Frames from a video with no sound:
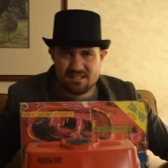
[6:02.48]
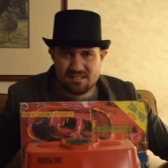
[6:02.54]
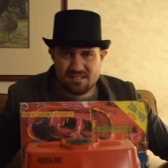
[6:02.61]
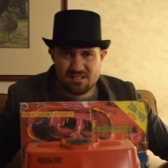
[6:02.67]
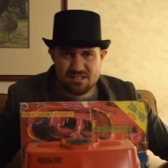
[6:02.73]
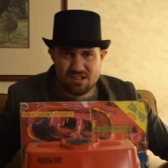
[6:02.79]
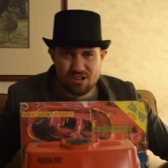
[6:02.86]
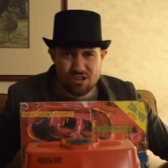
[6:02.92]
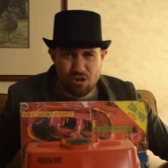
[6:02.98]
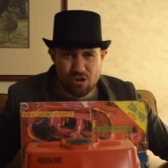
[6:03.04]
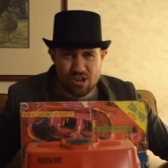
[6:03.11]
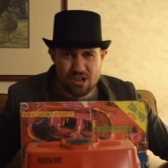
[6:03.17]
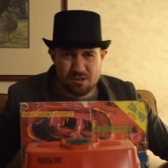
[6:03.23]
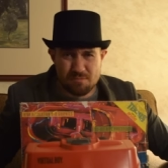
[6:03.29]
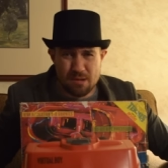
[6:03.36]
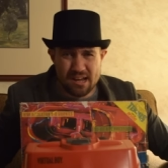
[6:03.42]
to clog
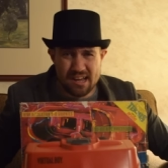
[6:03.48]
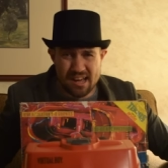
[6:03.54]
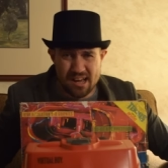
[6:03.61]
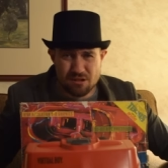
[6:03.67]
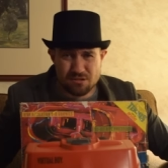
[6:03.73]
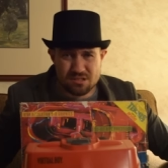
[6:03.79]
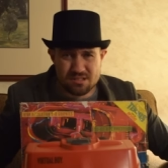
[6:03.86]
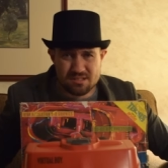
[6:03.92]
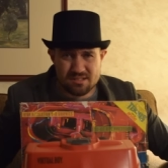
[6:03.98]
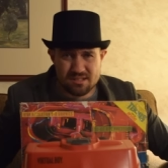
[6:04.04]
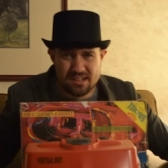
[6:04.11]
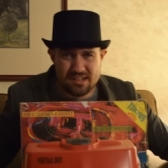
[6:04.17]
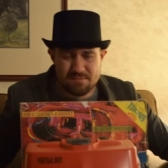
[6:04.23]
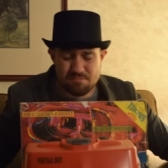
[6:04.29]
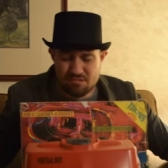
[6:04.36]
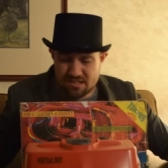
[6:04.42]
up my house
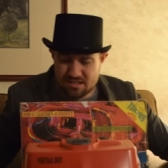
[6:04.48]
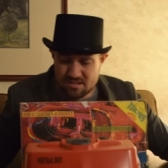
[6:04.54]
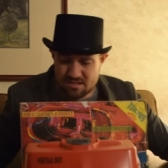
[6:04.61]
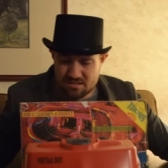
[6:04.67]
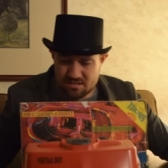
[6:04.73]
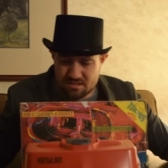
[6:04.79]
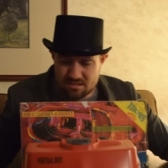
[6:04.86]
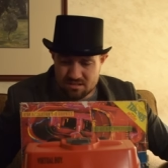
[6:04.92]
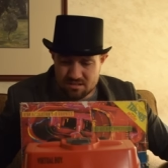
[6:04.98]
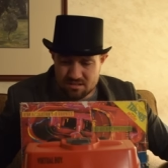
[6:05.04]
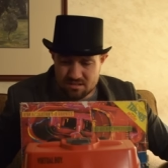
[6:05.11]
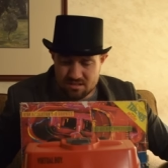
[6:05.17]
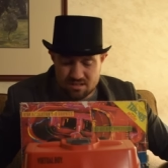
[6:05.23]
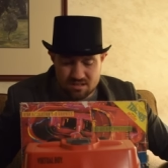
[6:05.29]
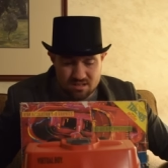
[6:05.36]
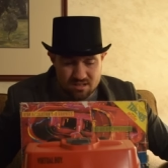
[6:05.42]
in Britain.
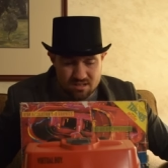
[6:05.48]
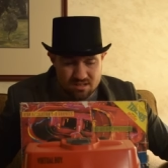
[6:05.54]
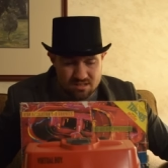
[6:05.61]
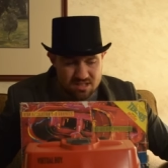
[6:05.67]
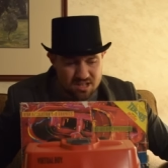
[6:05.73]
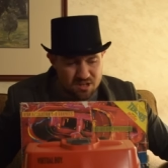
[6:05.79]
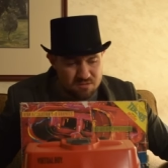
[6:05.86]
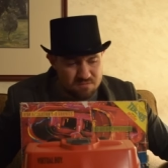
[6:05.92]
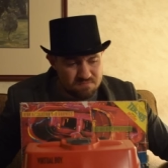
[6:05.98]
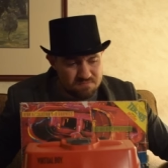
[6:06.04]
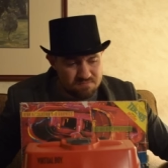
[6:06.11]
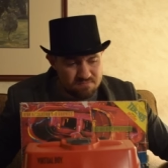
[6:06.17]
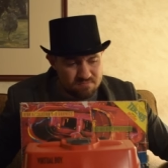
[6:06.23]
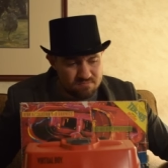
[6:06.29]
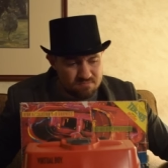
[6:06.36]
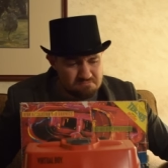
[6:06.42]
So,
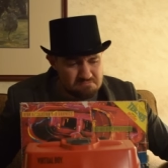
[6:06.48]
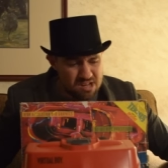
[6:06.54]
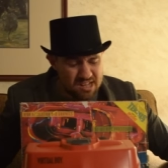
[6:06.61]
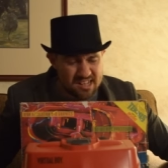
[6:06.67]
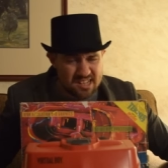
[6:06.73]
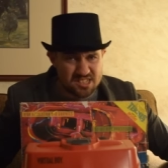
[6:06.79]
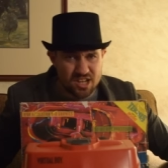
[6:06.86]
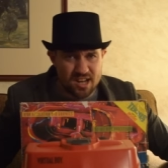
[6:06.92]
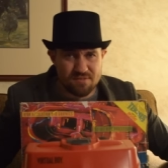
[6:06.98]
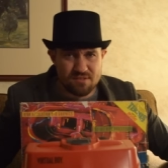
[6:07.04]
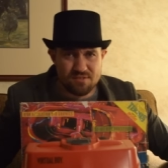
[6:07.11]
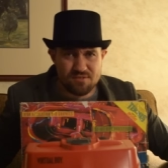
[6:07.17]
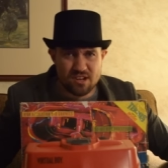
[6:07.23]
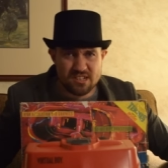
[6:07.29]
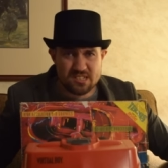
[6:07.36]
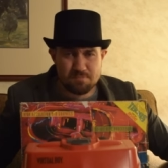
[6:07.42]
I guess I have to
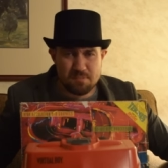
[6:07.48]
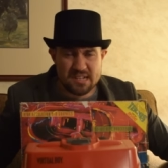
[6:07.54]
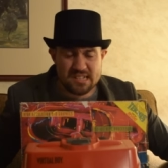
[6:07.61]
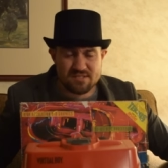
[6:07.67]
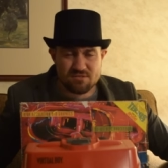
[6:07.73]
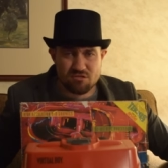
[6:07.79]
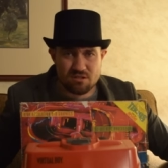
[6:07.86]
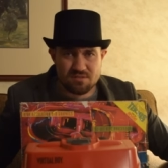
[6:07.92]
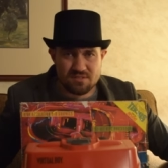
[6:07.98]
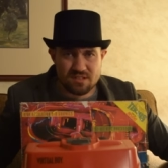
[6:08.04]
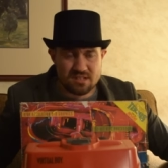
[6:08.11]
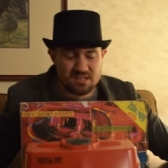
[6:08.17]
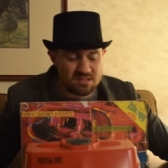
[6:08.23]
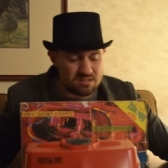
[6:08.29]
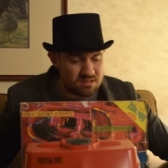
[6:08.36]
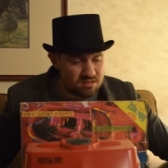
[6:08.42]
find space for all of
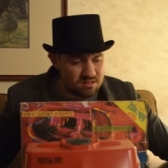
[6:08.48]
this.